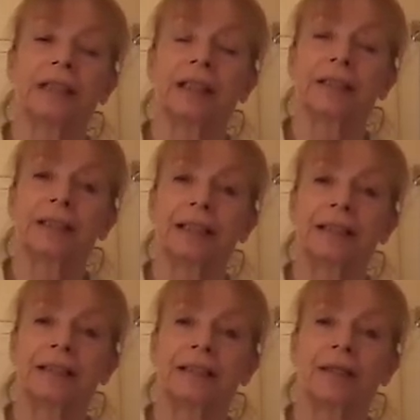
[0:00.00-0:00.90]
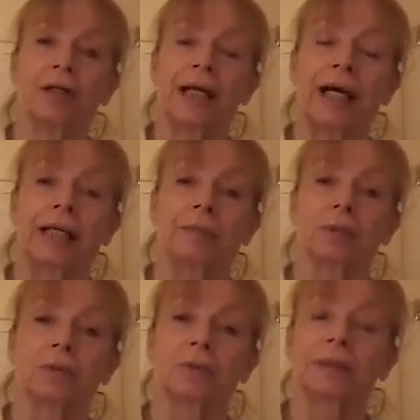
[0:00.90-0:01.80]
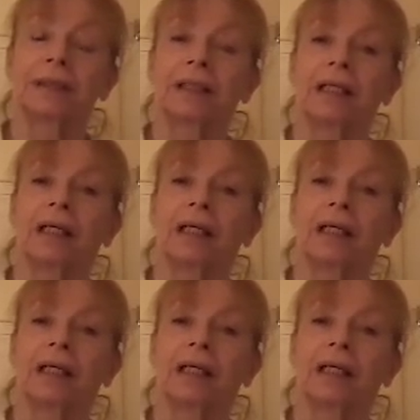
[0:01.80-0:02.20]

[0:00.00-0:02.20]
that are tested on animals